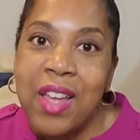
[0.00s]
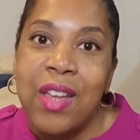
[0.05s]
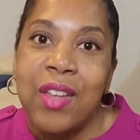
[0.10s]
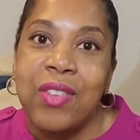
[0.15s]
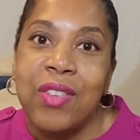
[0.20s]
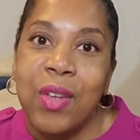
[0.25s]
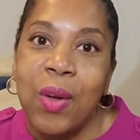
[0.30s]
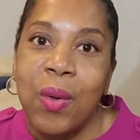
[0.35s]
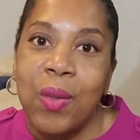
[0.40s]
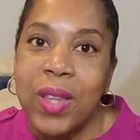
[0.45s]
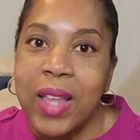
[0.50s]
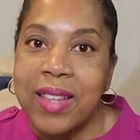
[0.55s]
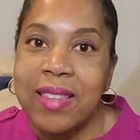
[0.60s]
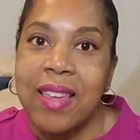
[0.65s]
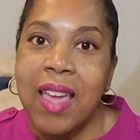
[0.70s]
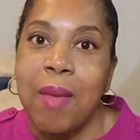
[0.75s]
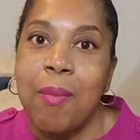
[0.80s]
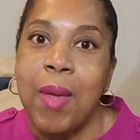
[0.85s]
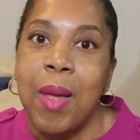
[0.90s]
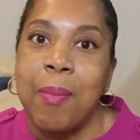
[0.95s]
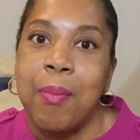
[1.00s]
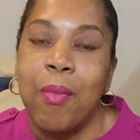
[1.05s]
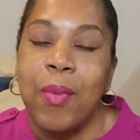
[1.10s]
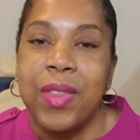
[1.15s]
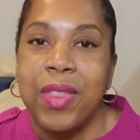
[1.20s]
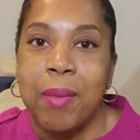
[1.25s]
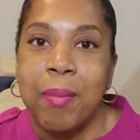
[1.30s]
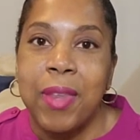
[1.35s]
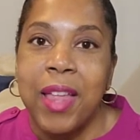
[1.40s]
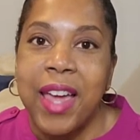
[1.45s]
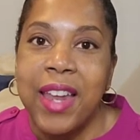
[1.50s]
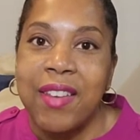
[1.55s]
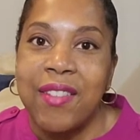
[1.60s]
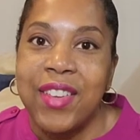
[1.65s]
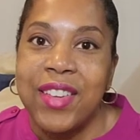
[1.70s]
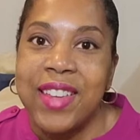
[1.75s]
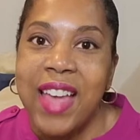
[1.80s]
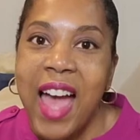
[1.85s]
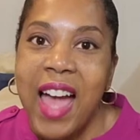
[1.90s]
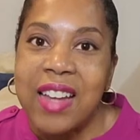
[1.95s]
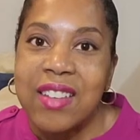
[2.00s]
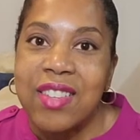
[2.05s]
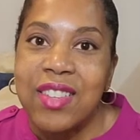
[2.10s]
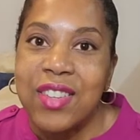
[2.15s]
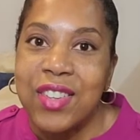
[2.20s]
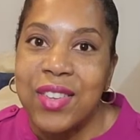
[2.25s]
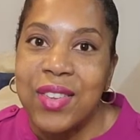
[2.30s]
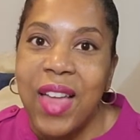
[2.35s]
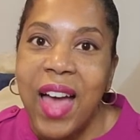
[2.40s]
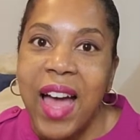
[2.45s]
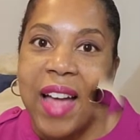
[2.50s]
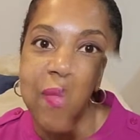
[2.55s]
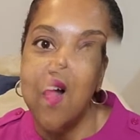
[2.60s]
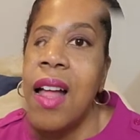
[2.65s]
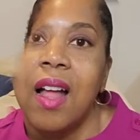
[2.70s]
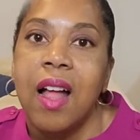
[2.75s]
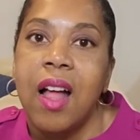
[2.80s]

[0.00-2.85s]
So let's come up with a plan of attack to do that.